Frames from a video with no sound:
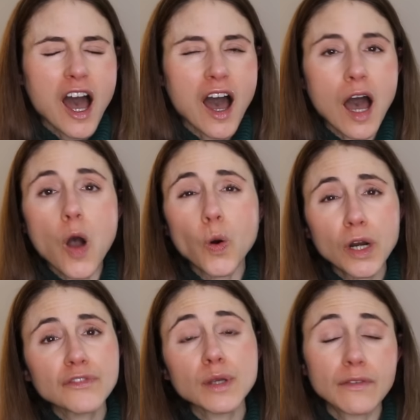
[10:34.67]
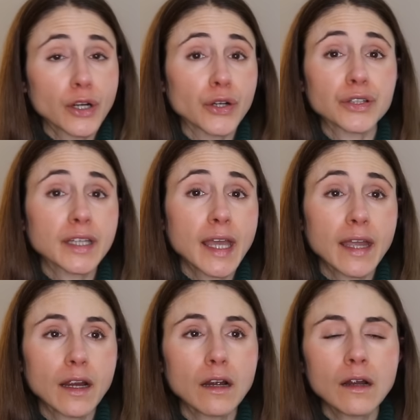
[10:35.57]
Uh, or if you have curly
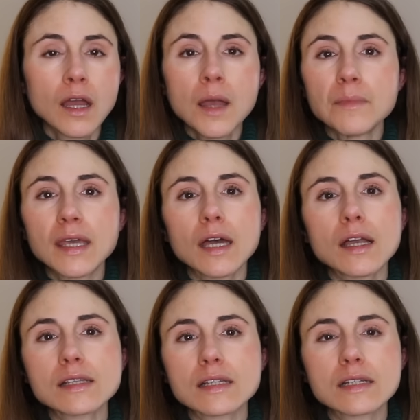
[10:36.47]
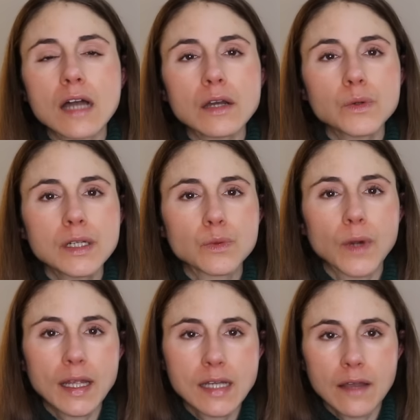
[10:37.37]
hair because it's not going to
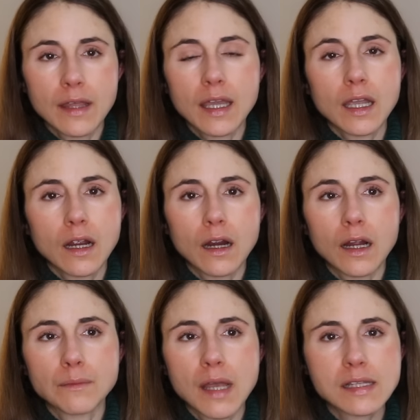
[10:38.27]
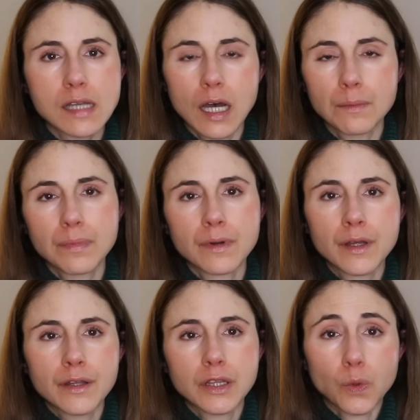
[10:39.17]
weigh down the hair and mess up
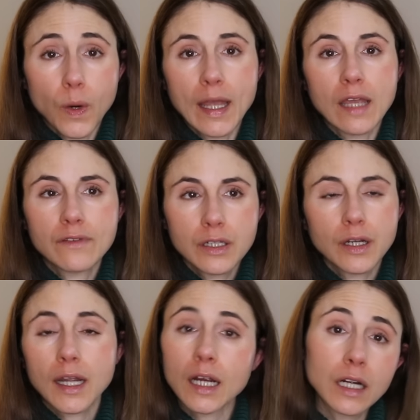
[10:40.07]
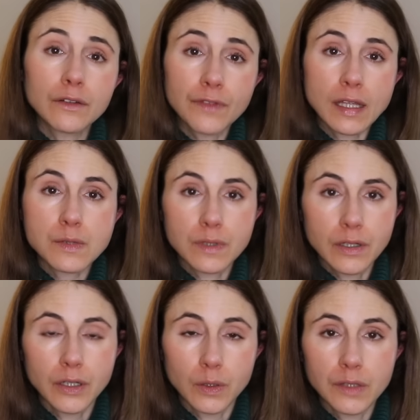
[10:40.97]
the wave in your hair if that's what
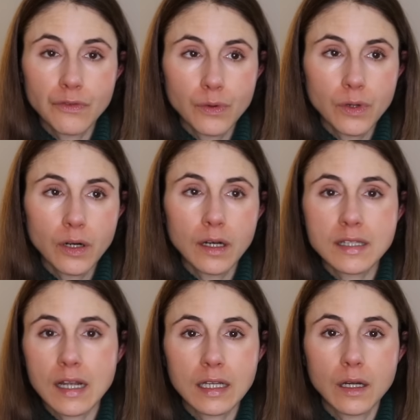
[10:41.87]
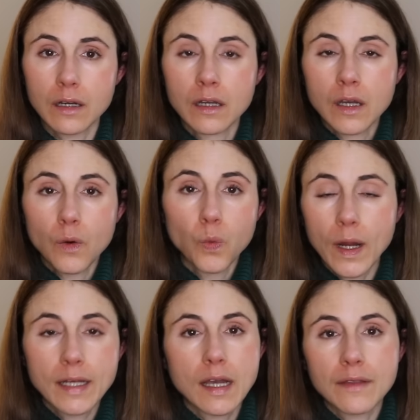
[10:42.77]
you're going for. It's not gonna
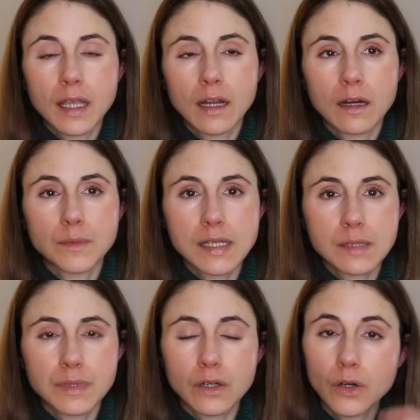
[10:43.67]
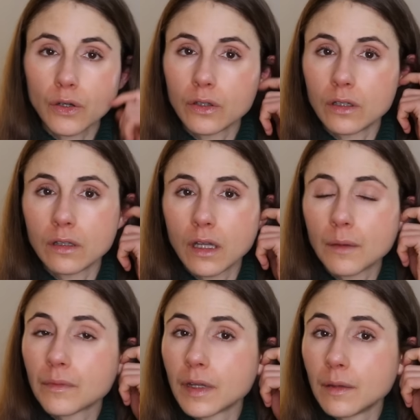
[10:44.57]
weigh down the hair and mess up the curl,
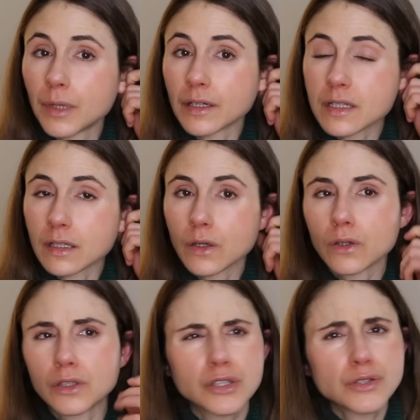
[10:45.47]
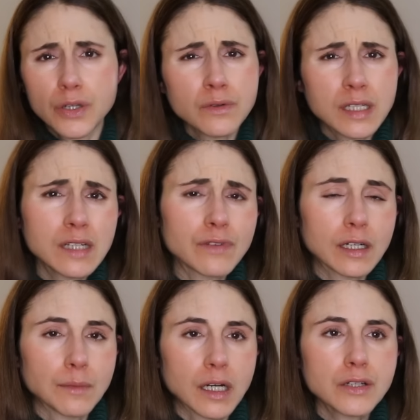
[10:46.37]
the appearance of the curl. You don't need
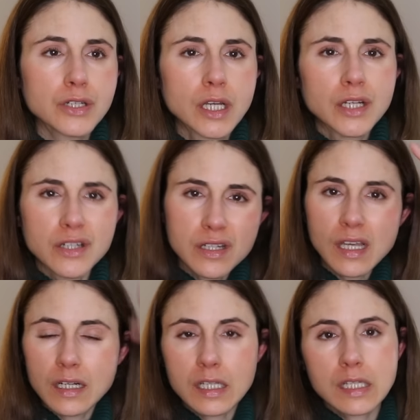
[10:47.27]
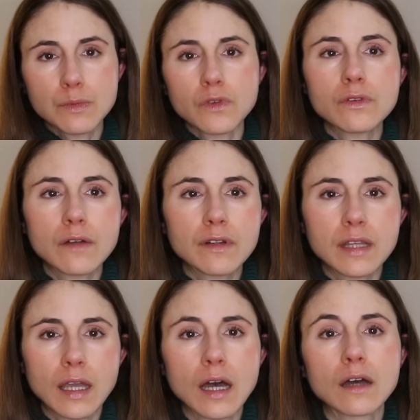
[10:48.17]
very much to just kind of smooth
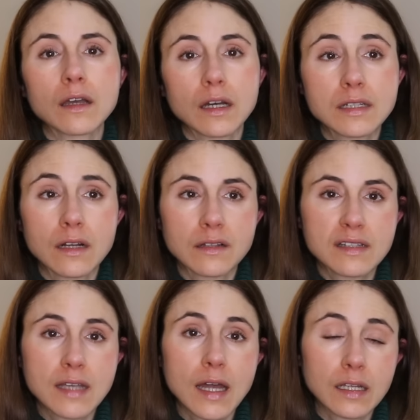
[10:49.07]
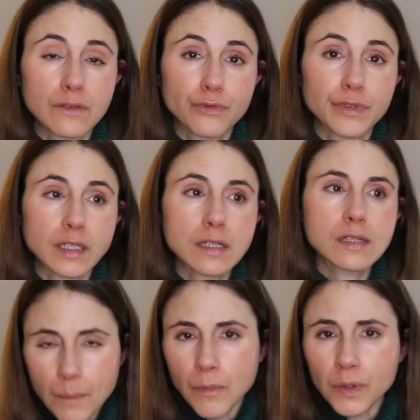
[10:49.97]
everything out and cut down on static and
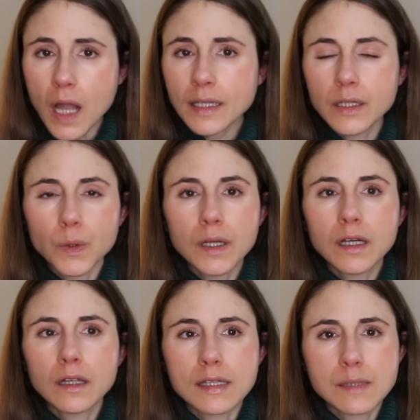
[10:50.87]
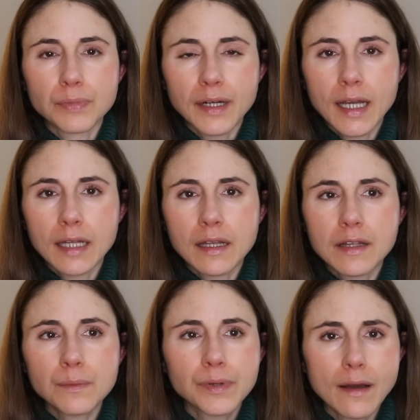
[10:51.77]
frizz. Moroccan Oil is a brand,
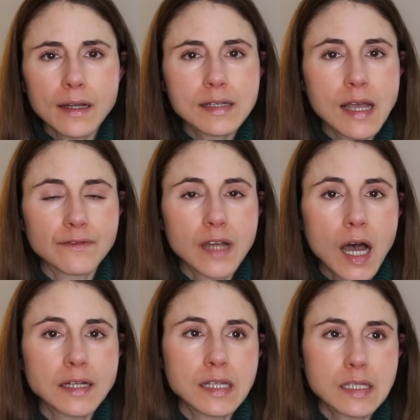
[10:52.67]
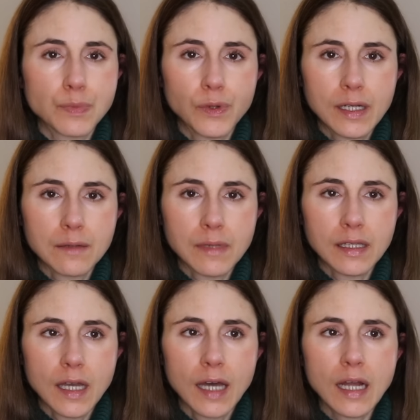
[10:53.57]
their products have not disappointed me
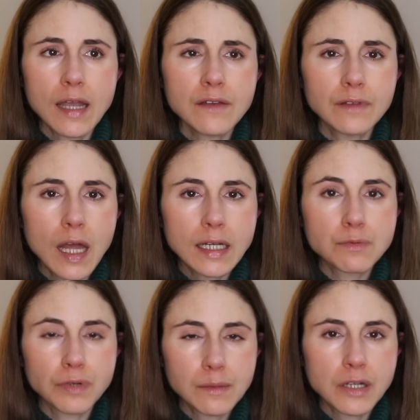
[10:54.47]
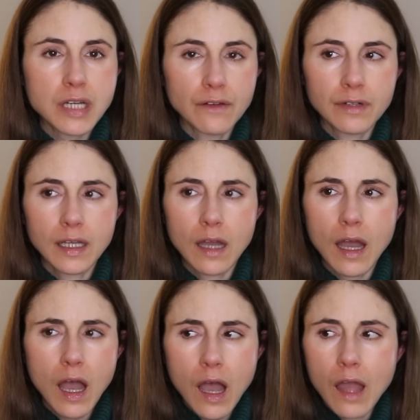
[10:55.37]
yet. I have liked pretty much every, uh,
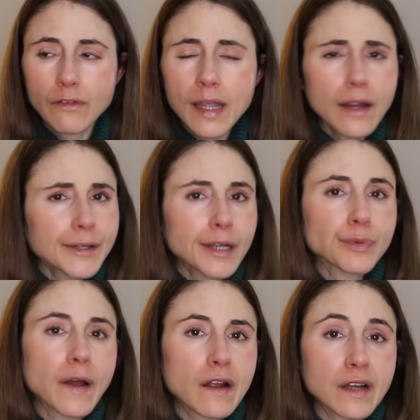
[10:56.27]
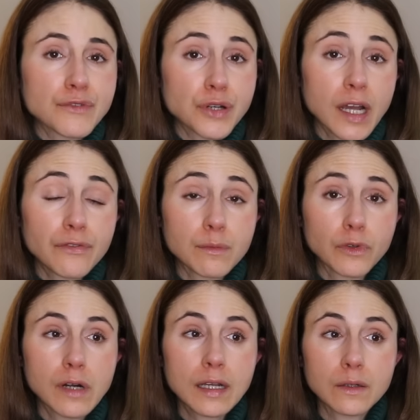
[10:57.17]
every hair care product I've tried from
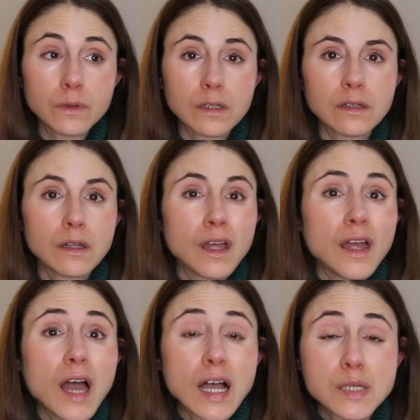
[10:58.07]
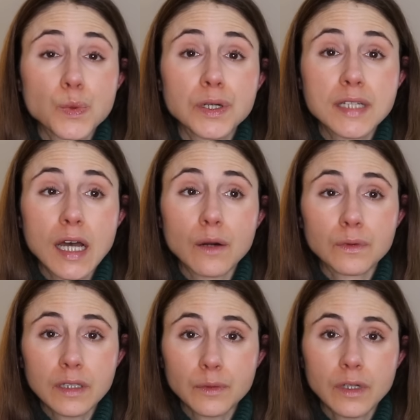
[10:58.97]
Moroccan Oil has worked out
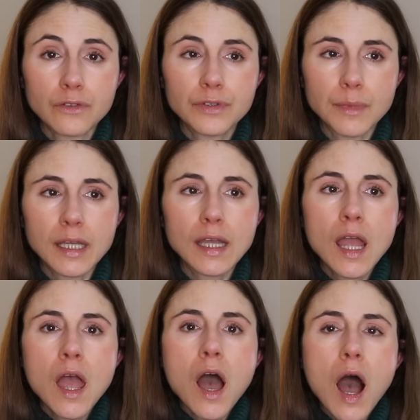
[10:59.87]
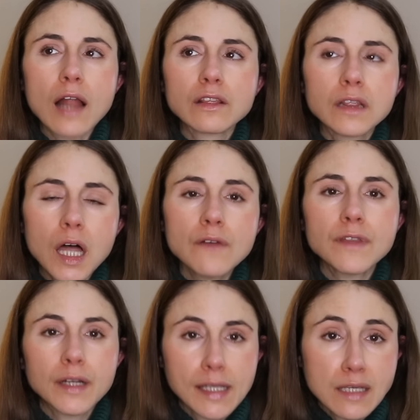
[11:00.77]
really well for me. I love
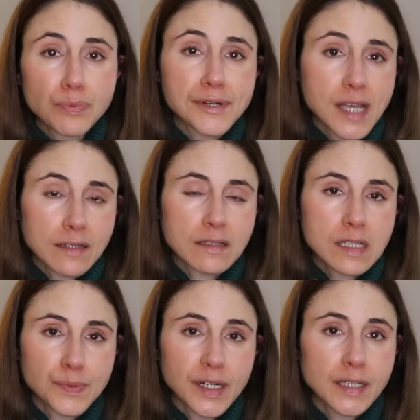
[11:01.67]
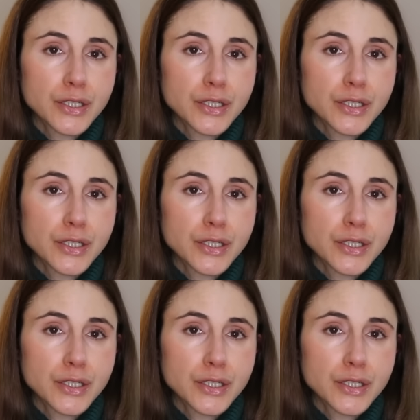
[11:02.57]
their heat protectant spray